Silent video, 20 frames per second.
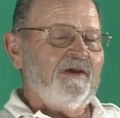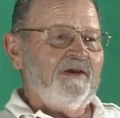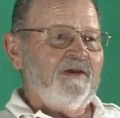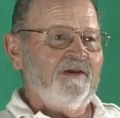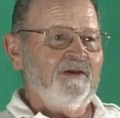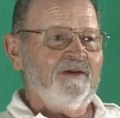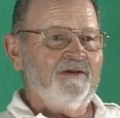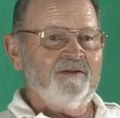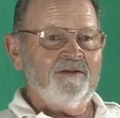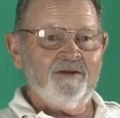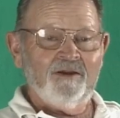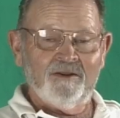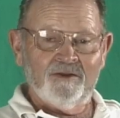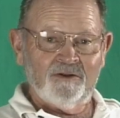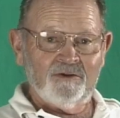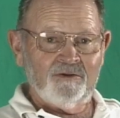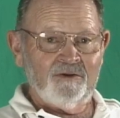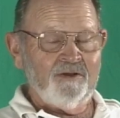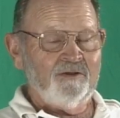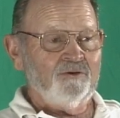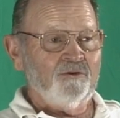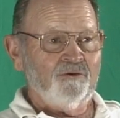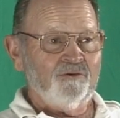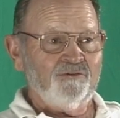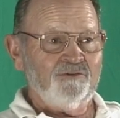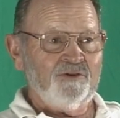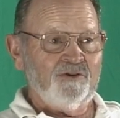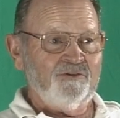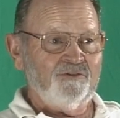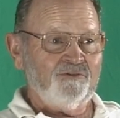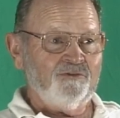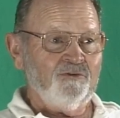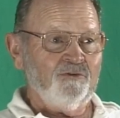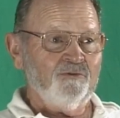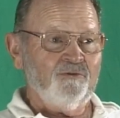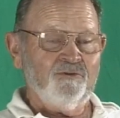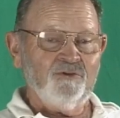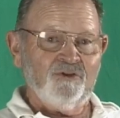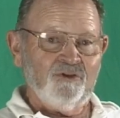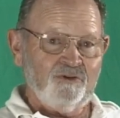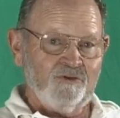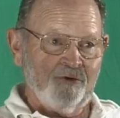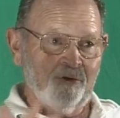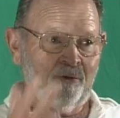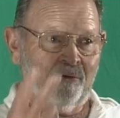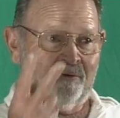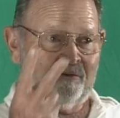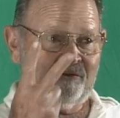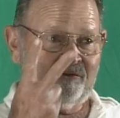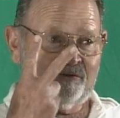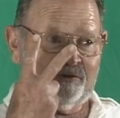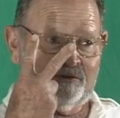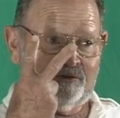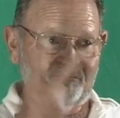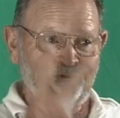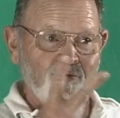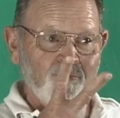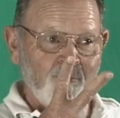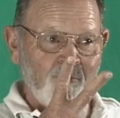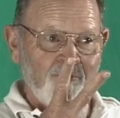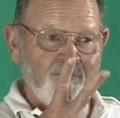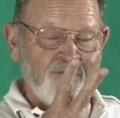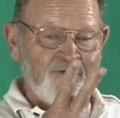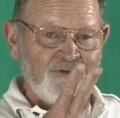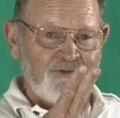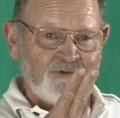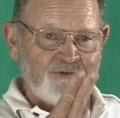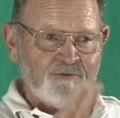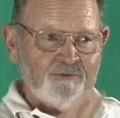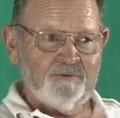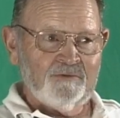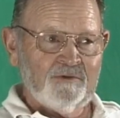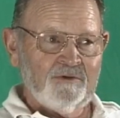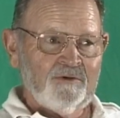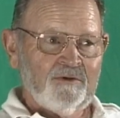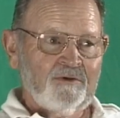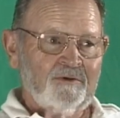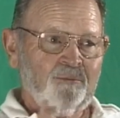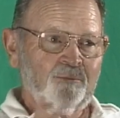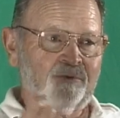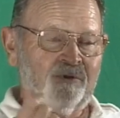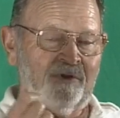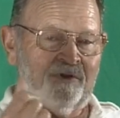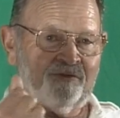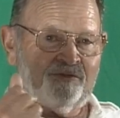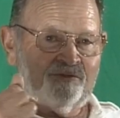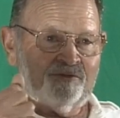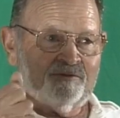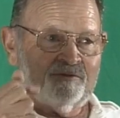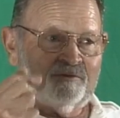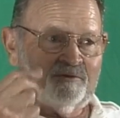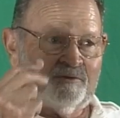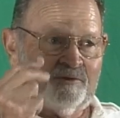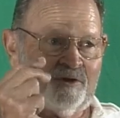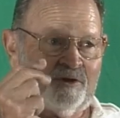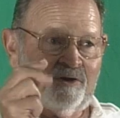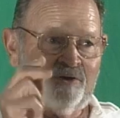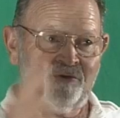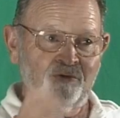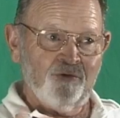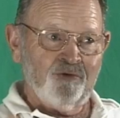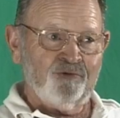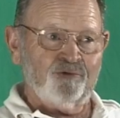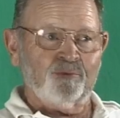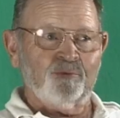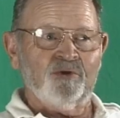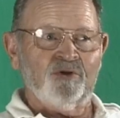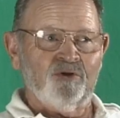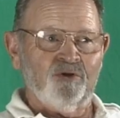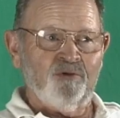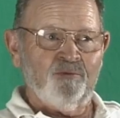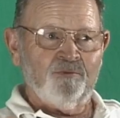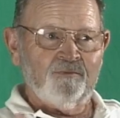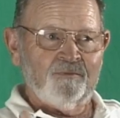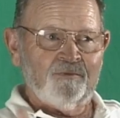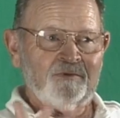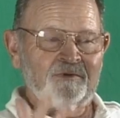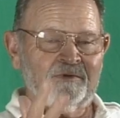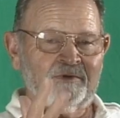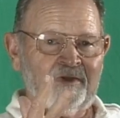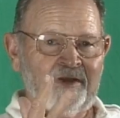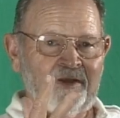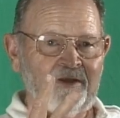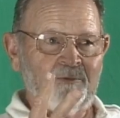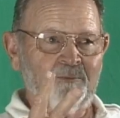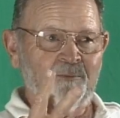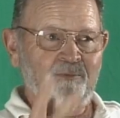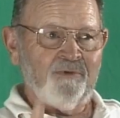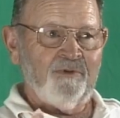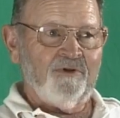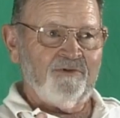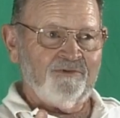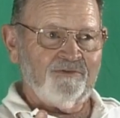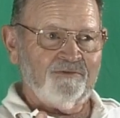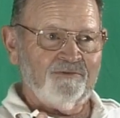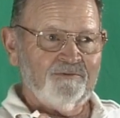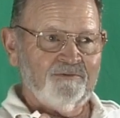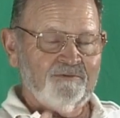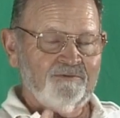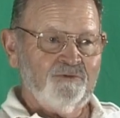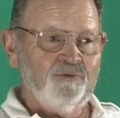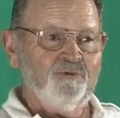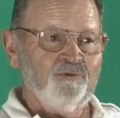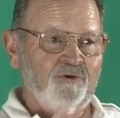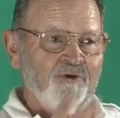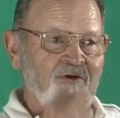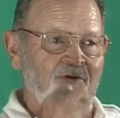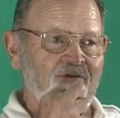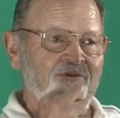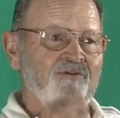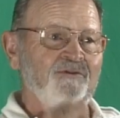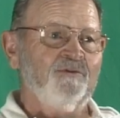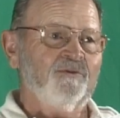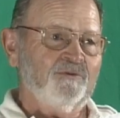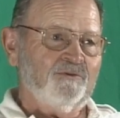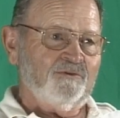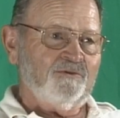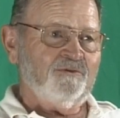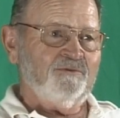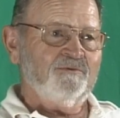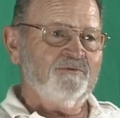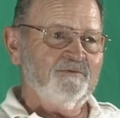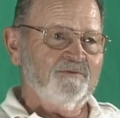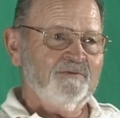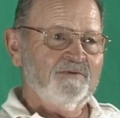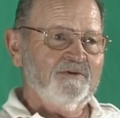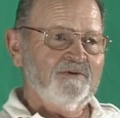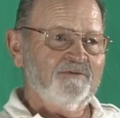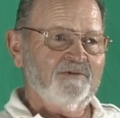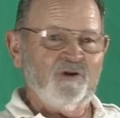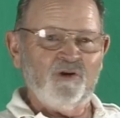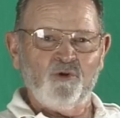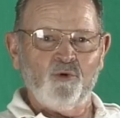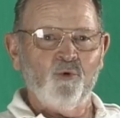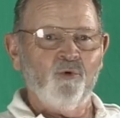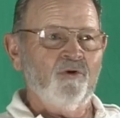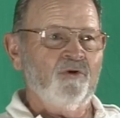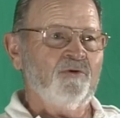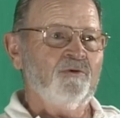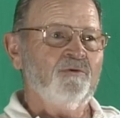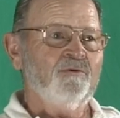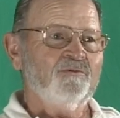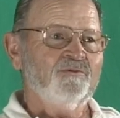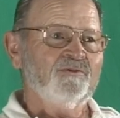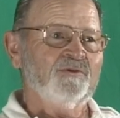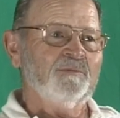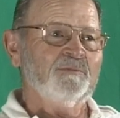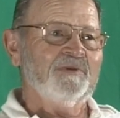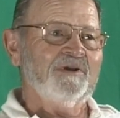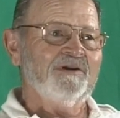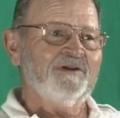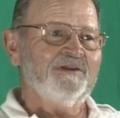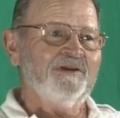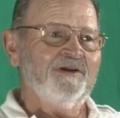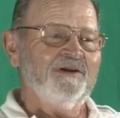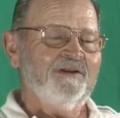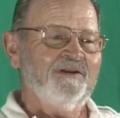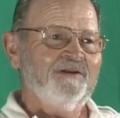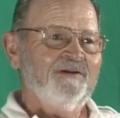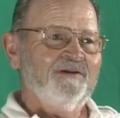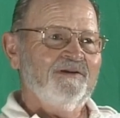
And, and in those days too, you could go and see two movies plus a newsreel and plus two cartoons for a quarter, something like that.